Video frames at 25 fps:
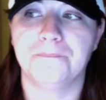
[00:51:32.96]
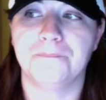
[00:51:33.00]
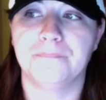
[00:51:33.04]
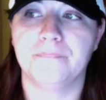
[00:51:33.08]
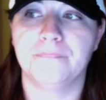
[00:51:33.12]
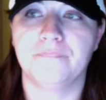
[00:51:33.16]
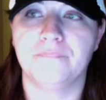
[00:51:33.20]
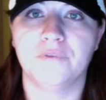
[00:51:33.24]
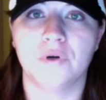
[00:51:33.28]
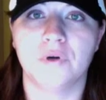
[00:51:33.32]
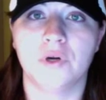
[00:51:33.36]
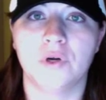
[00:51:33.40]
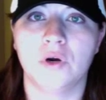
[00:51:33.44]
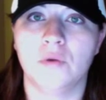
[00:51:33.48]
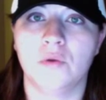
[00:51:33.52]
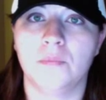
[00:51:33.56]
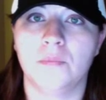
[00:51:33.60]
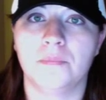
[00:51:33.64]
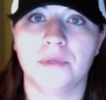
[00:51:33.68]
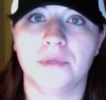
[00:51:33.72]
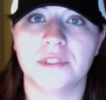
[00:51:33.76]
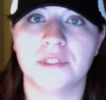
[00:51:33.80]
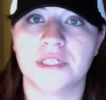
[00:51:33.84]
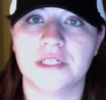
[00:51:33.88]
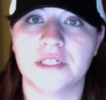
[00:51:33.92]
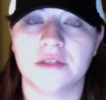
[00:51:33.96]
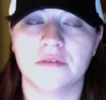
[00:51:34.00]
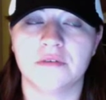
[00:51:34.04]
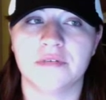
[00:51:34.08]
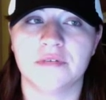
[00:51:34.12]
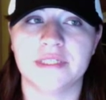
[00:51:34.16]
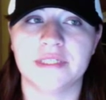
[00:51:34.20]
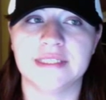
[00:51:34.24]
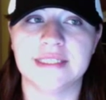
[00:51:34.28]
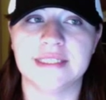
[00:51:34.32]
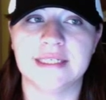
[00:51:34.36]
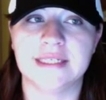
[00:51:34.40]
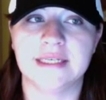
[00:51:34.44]
For no particular
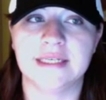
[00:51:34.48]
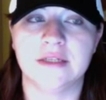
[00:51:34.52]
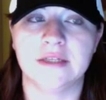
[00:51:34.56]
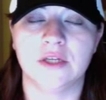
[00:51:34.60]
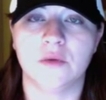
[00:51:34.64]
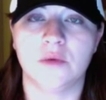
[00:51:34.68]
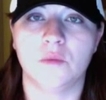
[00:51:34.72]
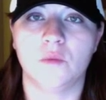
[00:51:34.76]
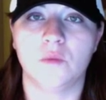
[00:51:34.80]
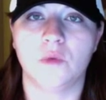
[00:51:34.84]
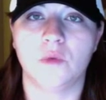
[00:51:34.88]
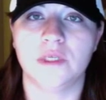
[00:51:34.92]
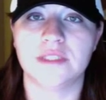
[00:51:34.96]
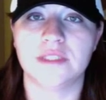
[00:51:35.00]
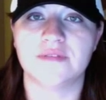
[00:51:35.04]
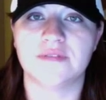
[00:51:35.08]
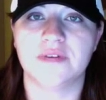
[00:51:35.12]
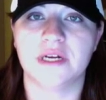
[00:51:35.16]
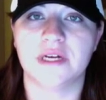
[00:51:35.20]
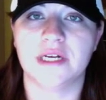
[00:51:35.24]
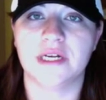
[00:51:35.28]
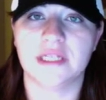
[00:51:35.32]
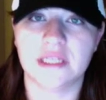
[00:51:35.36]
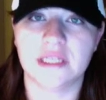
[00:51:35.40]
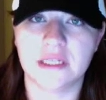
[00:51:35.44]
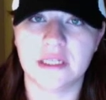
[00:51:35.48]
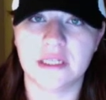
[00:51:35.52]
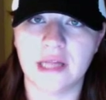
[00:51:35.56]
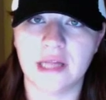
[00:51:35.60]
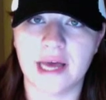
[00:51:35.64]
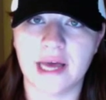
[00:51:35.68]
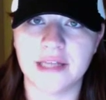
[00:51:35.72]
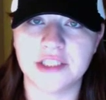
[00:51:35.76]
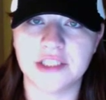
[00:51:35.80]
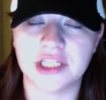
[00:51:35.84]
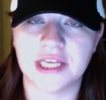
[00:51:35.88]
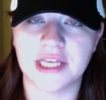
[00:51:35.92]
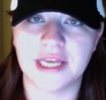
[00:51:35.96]
reason, there was very little
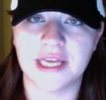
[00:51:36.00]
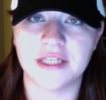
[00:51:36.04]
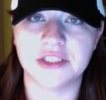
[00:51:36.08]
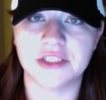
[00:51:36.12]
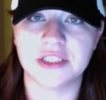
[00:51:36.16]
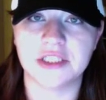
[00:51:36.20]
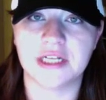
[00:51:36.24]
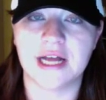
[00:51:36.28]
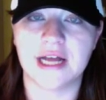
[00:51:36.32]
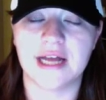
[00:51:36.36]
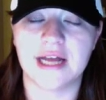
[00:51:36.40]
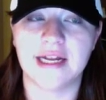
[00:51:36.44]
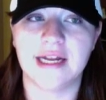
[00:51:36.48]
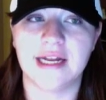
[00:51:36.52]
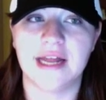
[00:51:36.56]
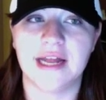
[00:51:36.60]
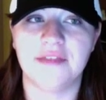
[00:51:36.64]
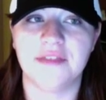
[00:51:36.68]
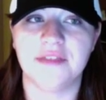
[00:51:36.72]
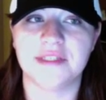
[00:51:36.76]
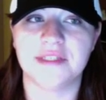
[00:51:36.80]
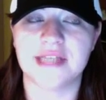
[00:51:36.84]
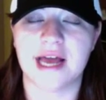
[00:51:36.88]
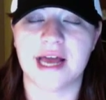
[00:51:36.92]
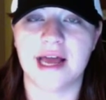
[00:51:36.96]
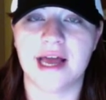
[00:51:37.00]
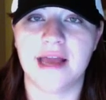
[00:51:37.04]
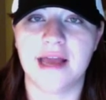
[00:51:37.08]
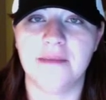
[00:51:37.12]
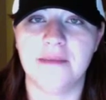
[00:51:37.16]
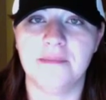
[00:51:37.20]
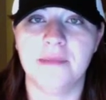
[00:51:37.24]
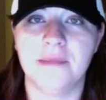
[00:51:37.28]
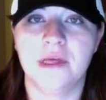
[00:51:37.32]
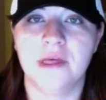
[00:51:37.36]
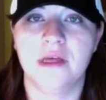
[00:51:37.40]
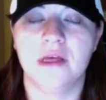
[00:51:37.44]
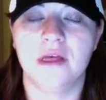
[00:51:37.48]
education on it at the time,
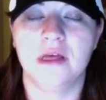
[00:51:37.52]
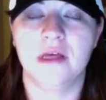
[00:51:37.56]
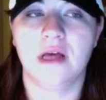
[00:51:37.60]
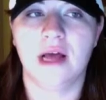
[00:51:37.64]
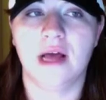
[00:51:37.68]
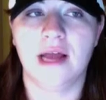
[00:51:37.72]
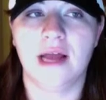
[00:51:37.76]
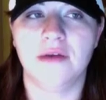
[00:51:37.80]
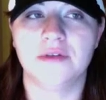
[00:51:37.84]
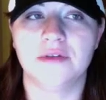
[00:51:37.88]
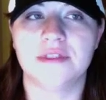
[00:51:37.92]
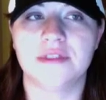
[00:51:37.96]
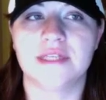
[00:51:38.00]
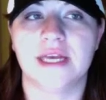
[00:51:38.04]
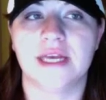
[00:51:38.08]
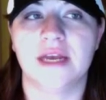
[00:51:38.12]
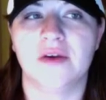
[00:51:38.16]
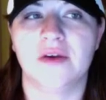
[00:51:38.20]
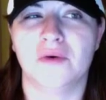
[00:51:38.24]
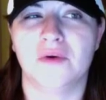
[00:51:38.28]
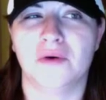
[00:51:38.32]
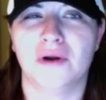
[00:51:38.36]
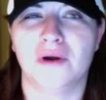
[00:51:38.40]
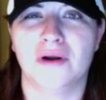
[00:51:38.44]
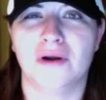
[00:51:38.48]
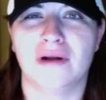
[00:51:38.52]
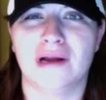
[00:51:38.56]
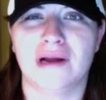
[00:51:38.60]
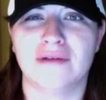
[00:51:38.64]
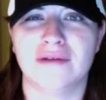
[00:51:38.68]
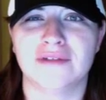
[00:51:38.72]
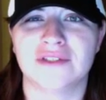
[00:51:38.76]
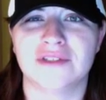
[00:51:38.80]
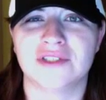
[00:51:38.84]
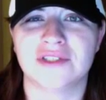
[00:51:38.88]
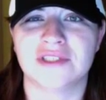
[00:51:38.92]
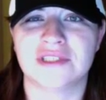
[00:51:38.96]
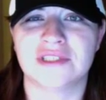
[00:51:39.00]
I would say, or I
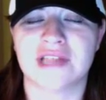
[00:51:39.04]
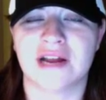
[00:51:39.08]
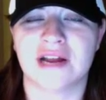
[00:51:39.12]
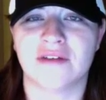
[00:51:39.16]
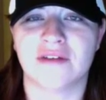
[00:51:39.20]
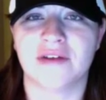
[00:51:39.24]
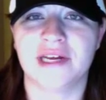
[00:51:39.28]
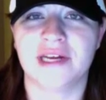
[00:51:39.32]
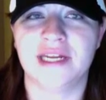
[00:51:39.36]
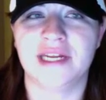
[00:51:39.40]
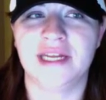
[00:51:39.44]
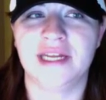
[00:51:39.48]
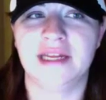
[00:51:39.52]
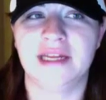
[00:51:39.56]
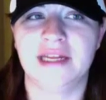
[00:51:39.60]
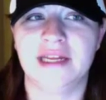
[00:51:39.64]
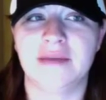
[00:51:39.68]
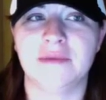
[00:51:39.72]
was just not reading.